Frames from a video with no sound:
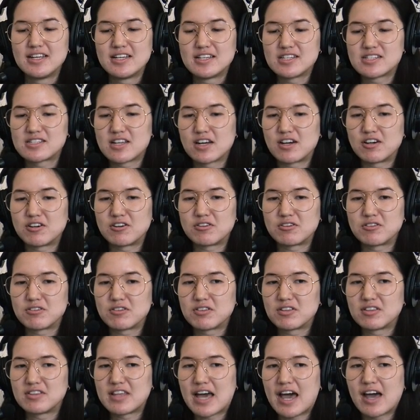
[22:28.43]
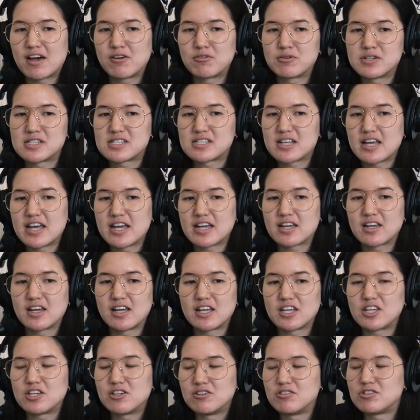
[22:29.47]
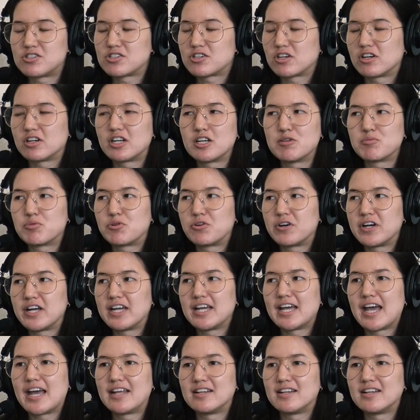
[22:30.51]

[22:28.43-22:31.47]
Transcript: So that was like a huge turning point.